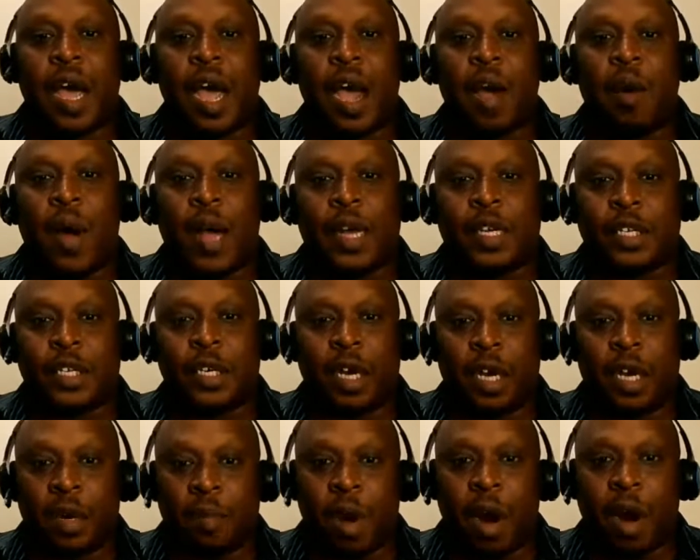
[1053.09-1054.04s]
I watched
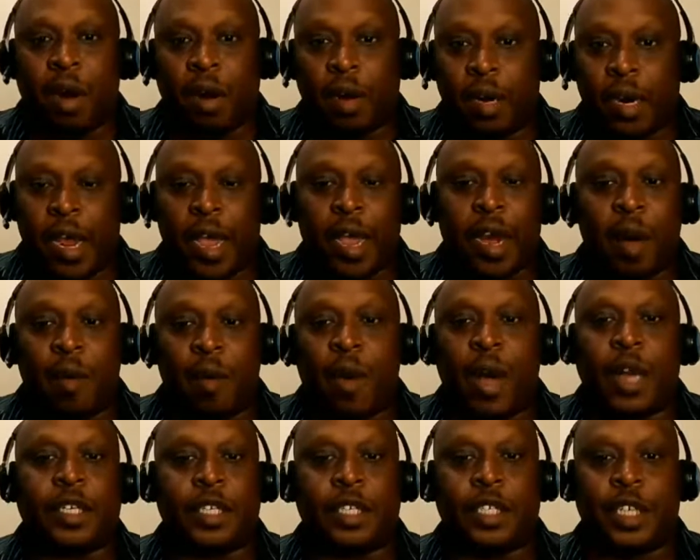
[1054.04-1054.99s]
Doug Martin, and I
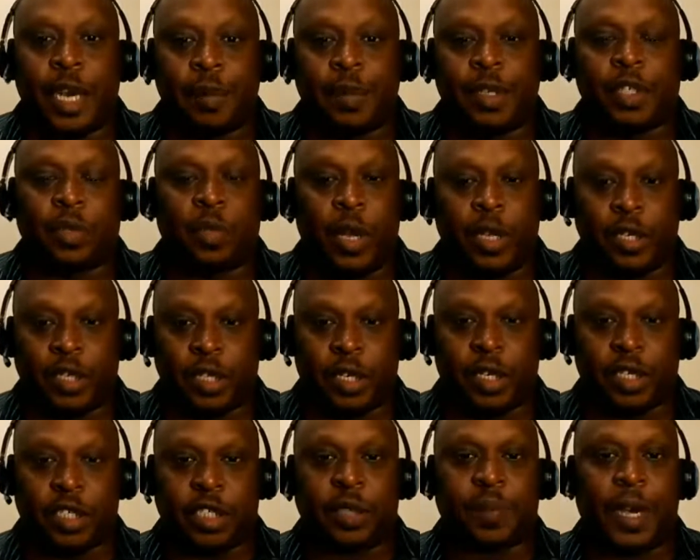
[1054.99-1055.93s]
watched Jameis
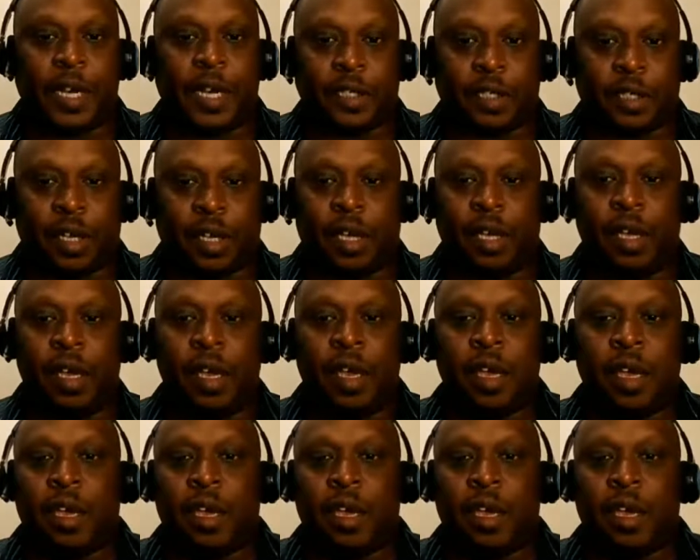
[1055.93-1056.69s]
Winston especially,